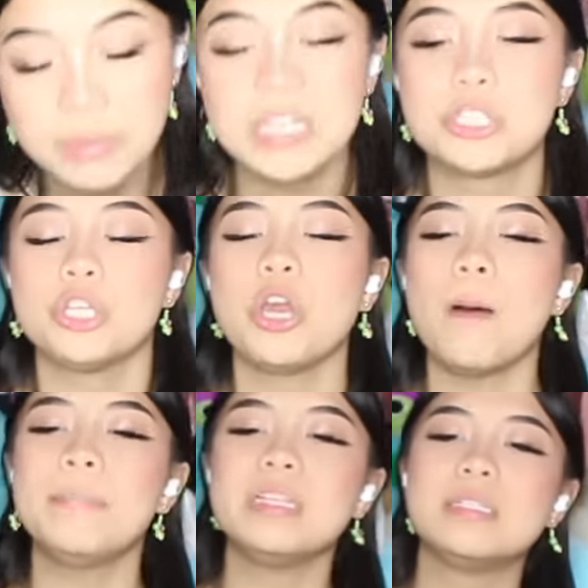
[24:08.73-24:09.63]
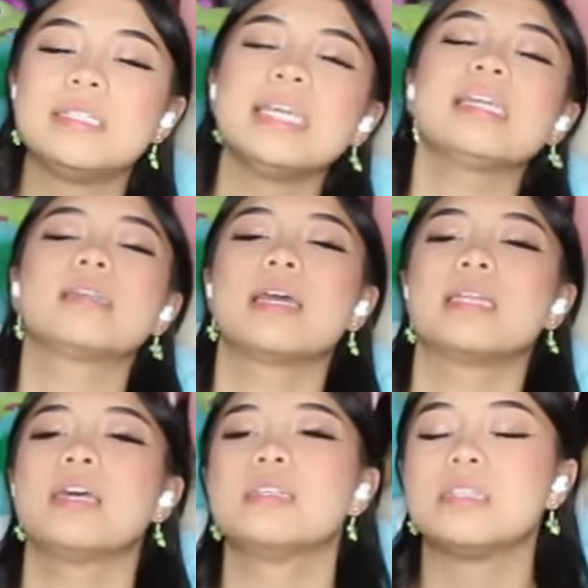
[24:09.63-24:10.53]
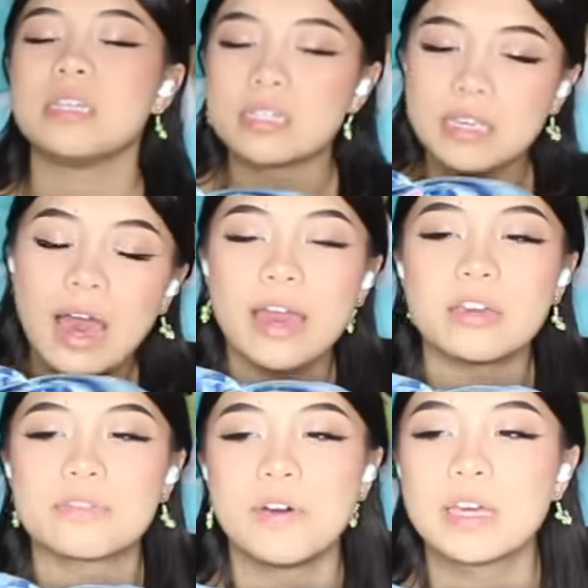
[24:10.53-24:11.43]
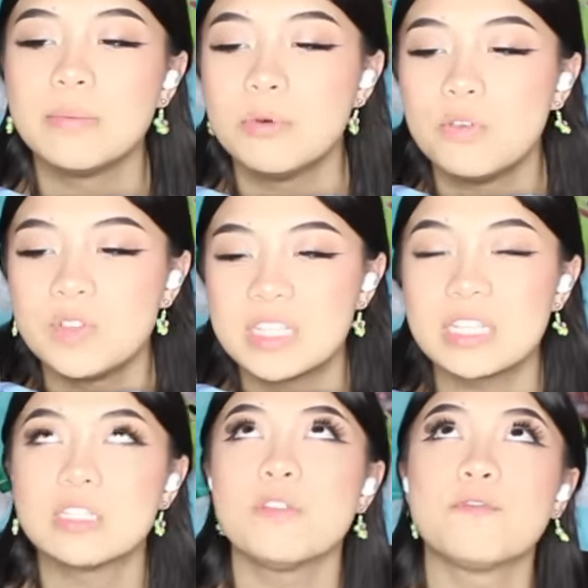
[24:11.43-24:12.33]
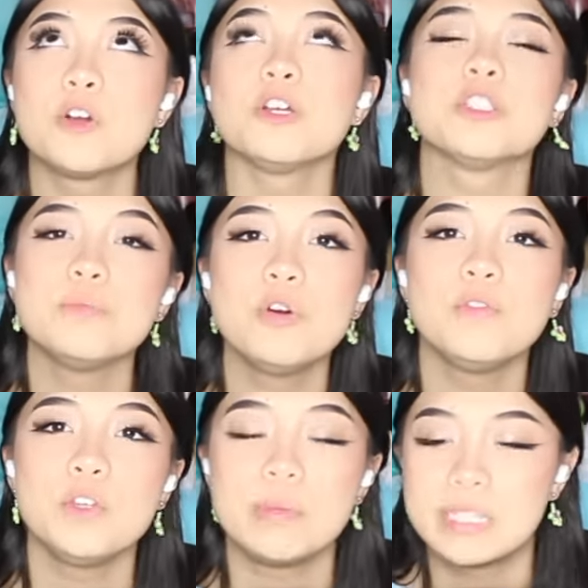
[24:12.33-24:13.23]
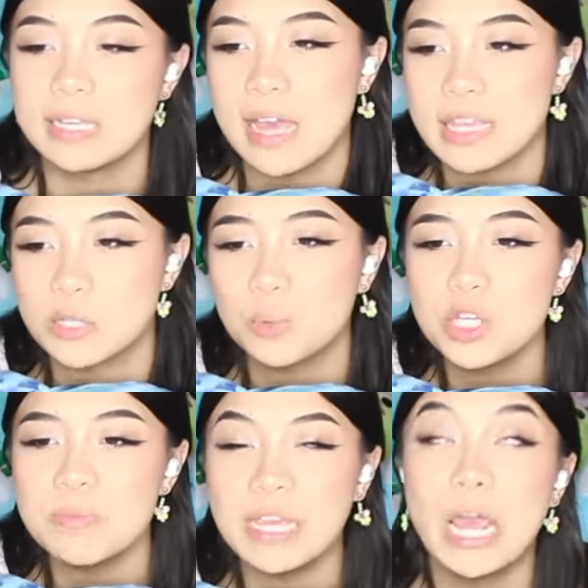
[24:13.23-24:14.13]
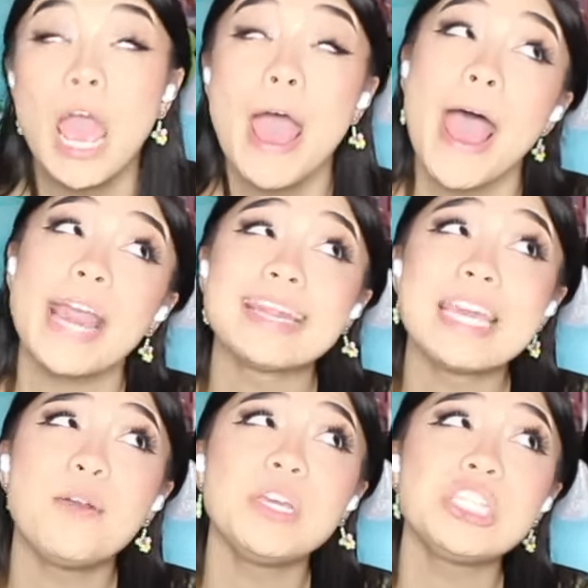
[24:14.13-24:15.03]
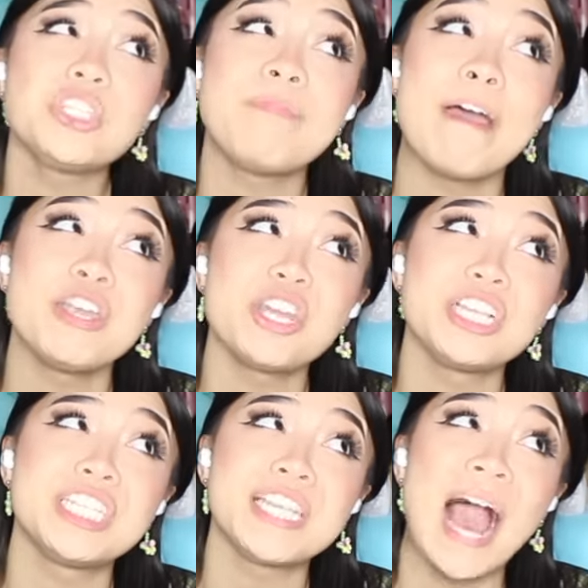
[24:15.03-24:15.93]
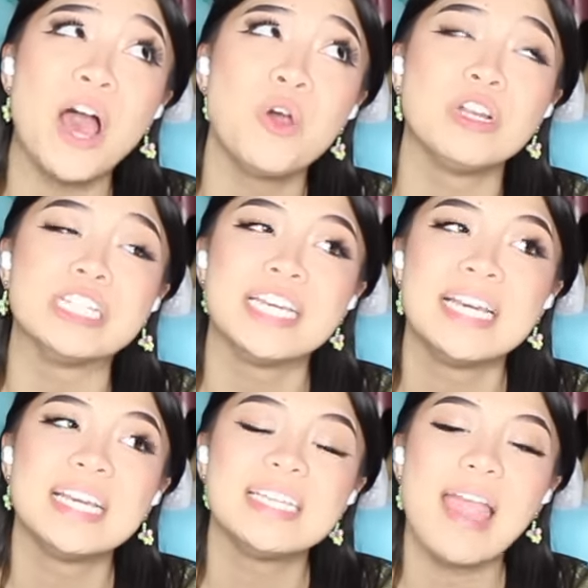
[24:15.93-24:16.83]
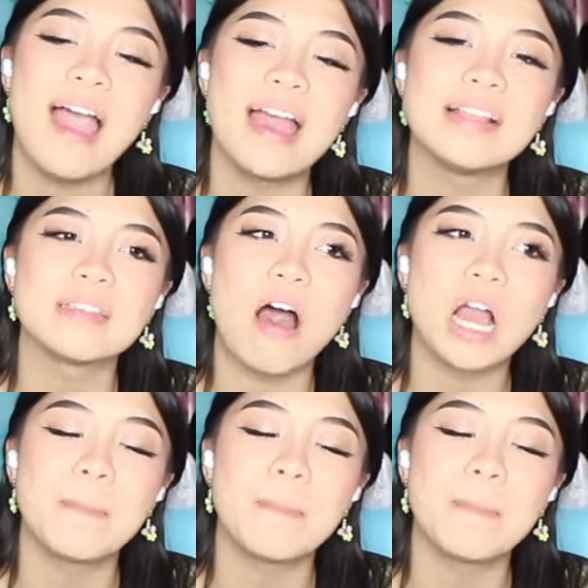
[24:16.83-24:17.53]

Bitch, y'all been singing like this the entire fucking movie. Since the first movie, you've been singing like this. What do you mean? I think we just found our sound. Yeah, it's a